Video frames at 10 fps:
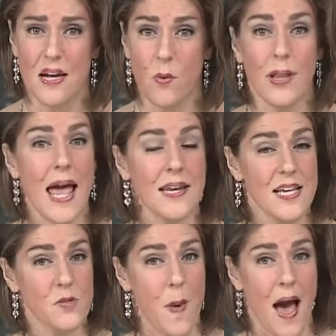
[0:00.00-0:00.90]
Well, Andy
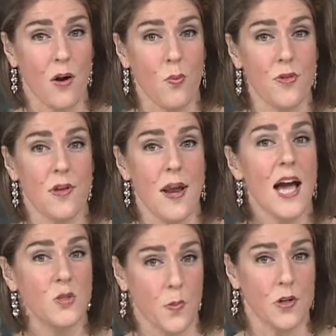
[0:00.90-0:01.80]
is back with an
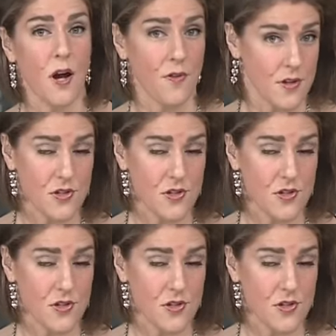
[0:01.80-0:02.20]
expert on this